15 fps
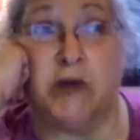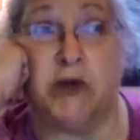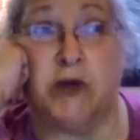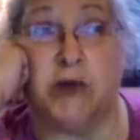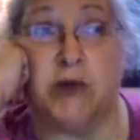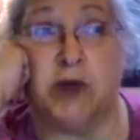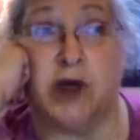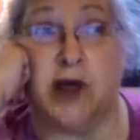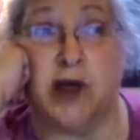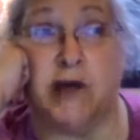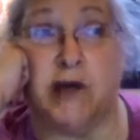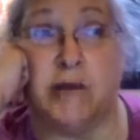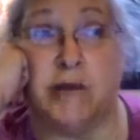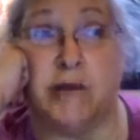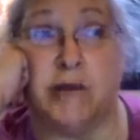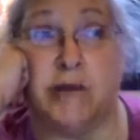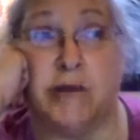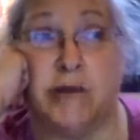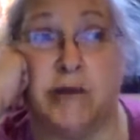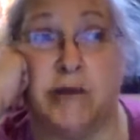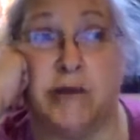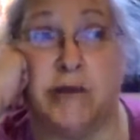poop a lot.
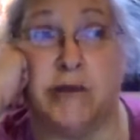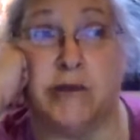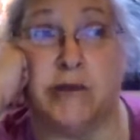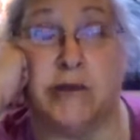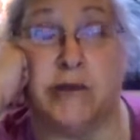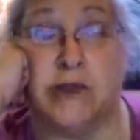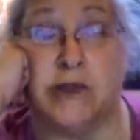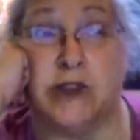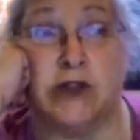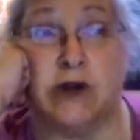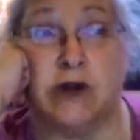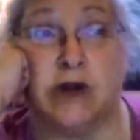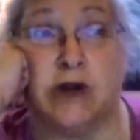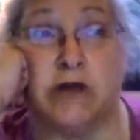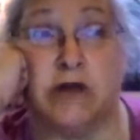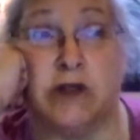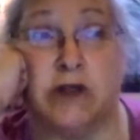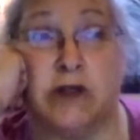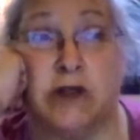That's all I've seen